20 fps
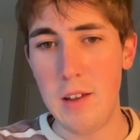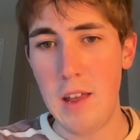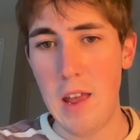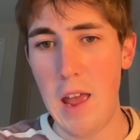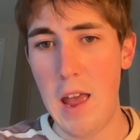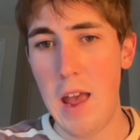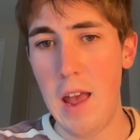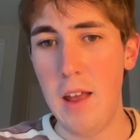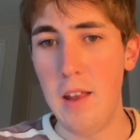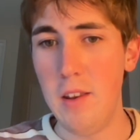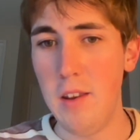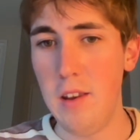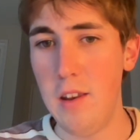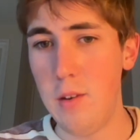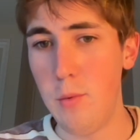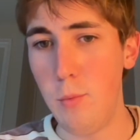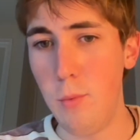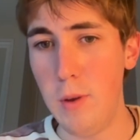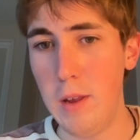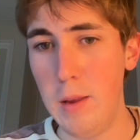
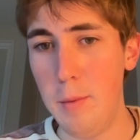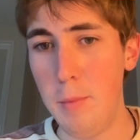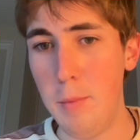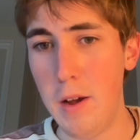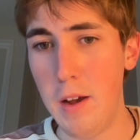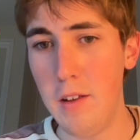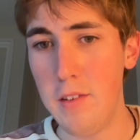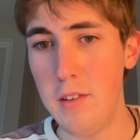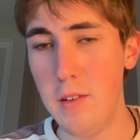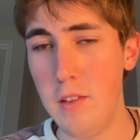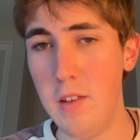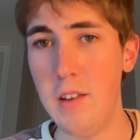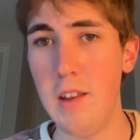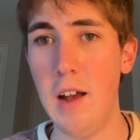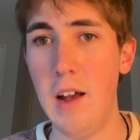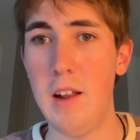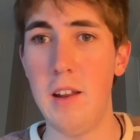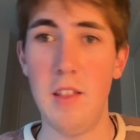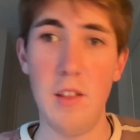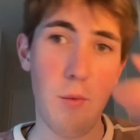and we pass in the
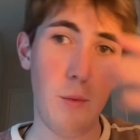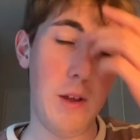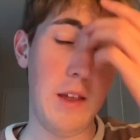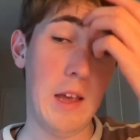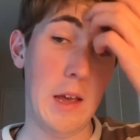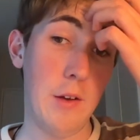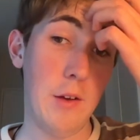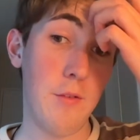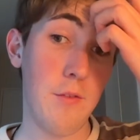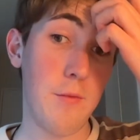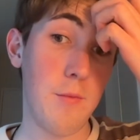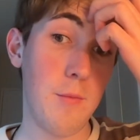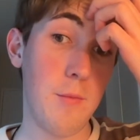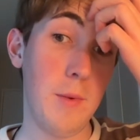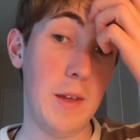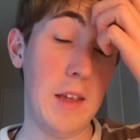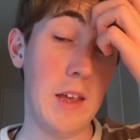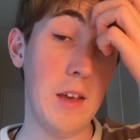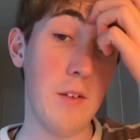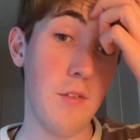data that we have
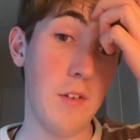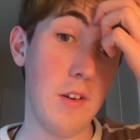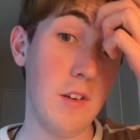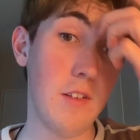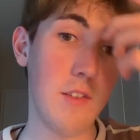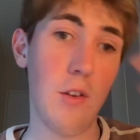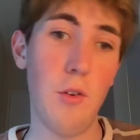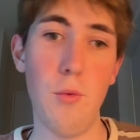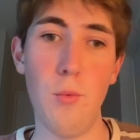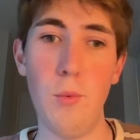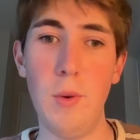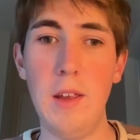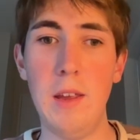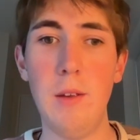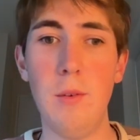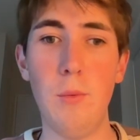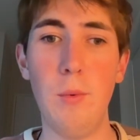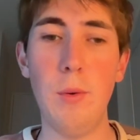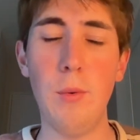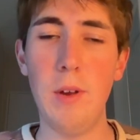been given. So we
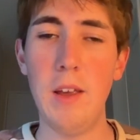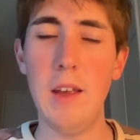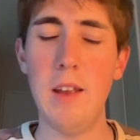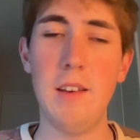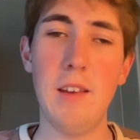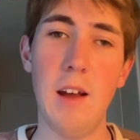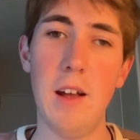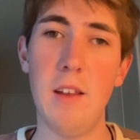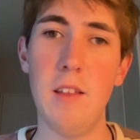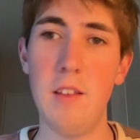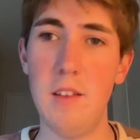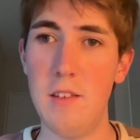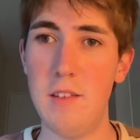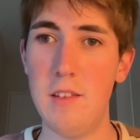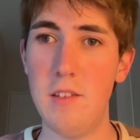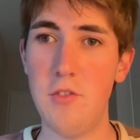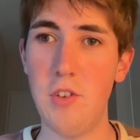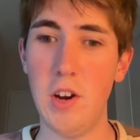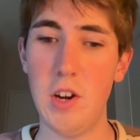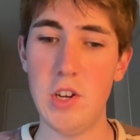will get data that's
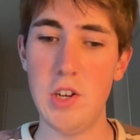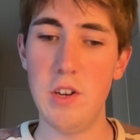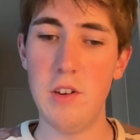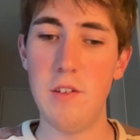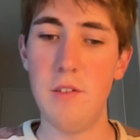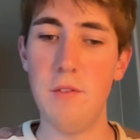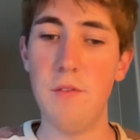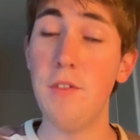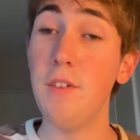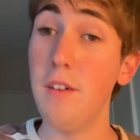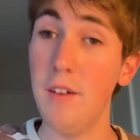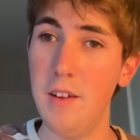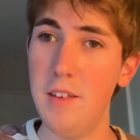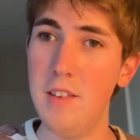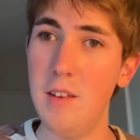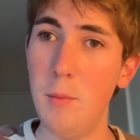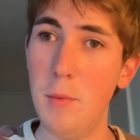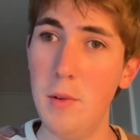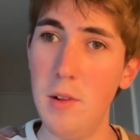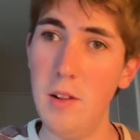structured very
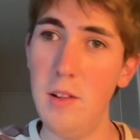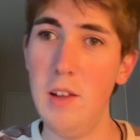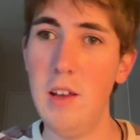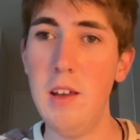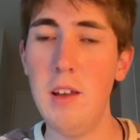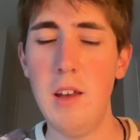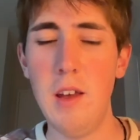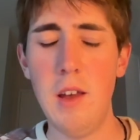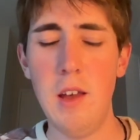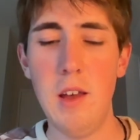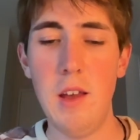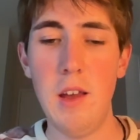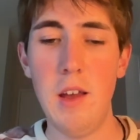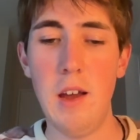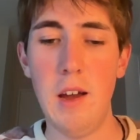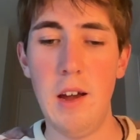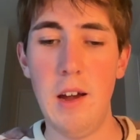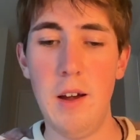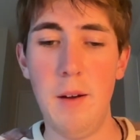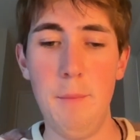similarly.
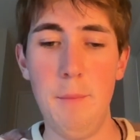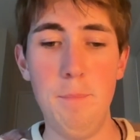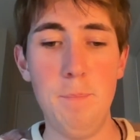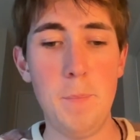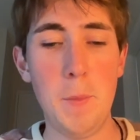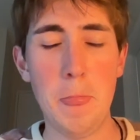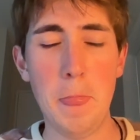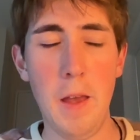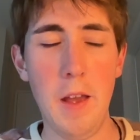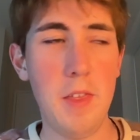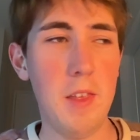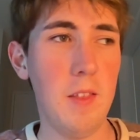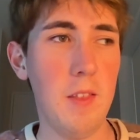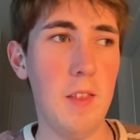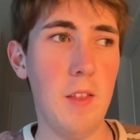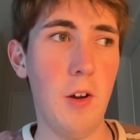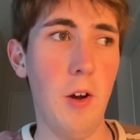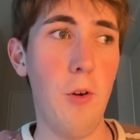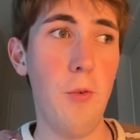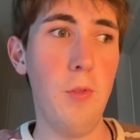I think
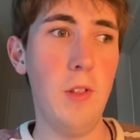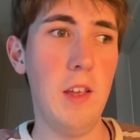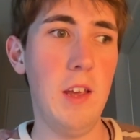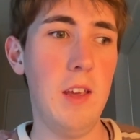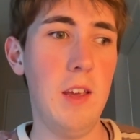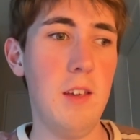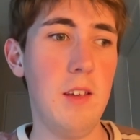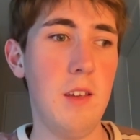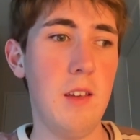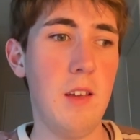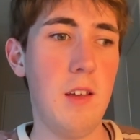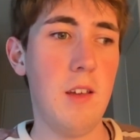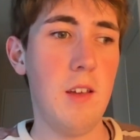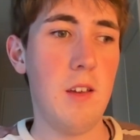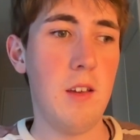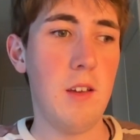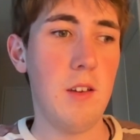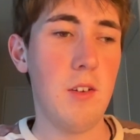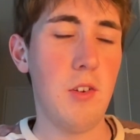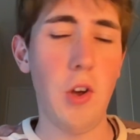the only
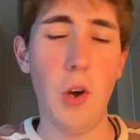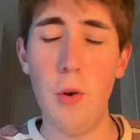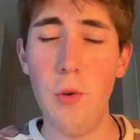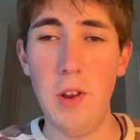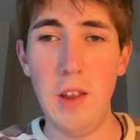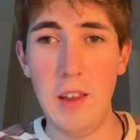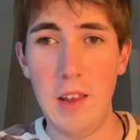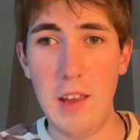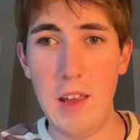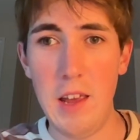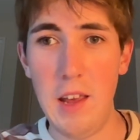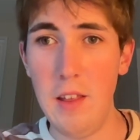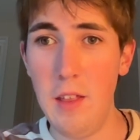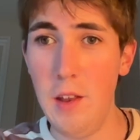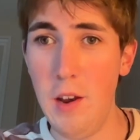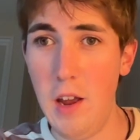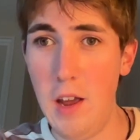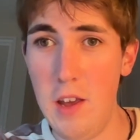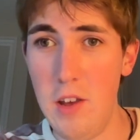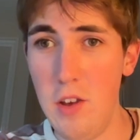coding key that
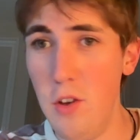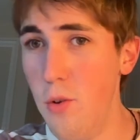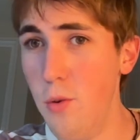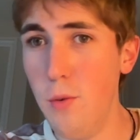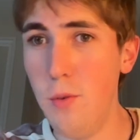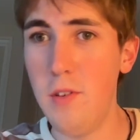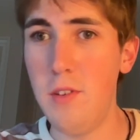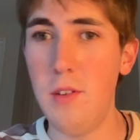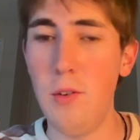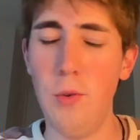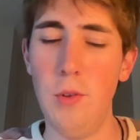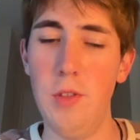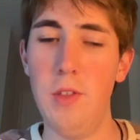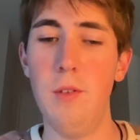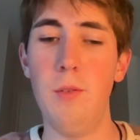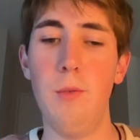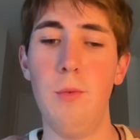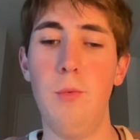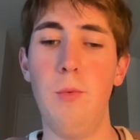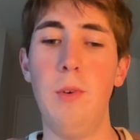I use, or
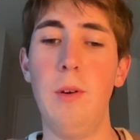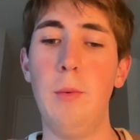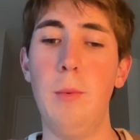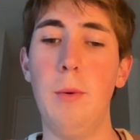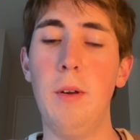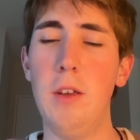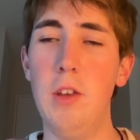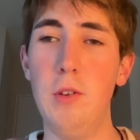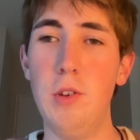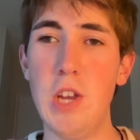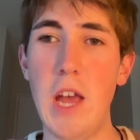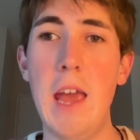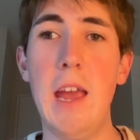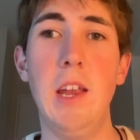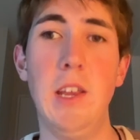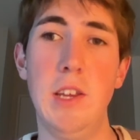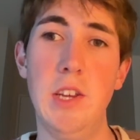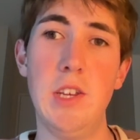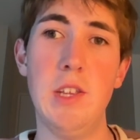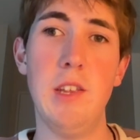where you
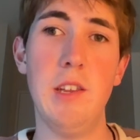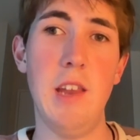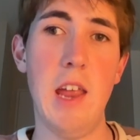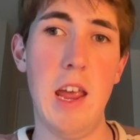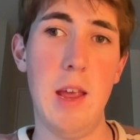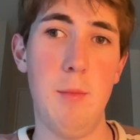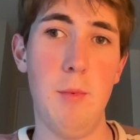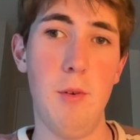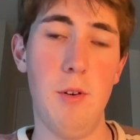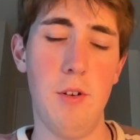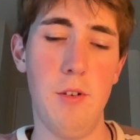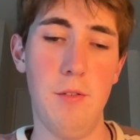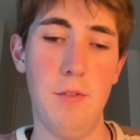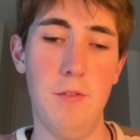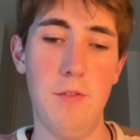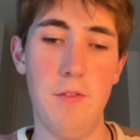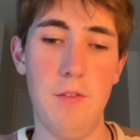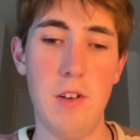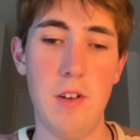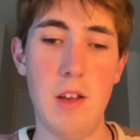change the name
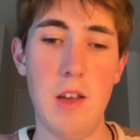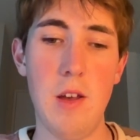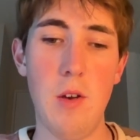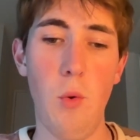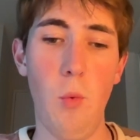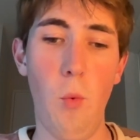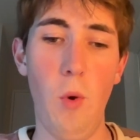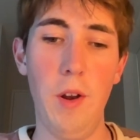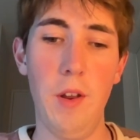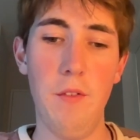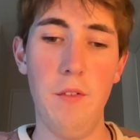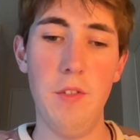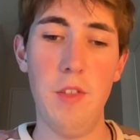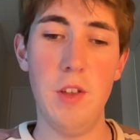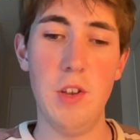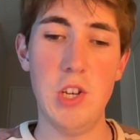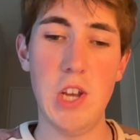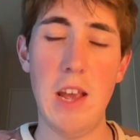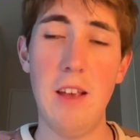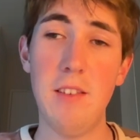of one of the
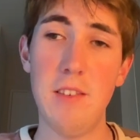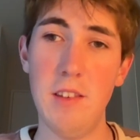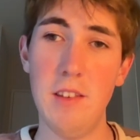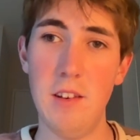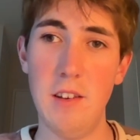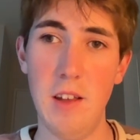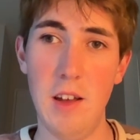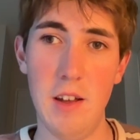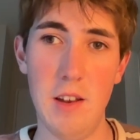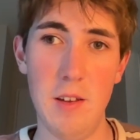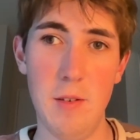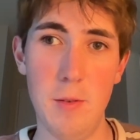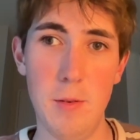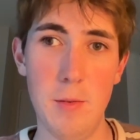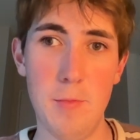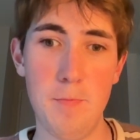JSON data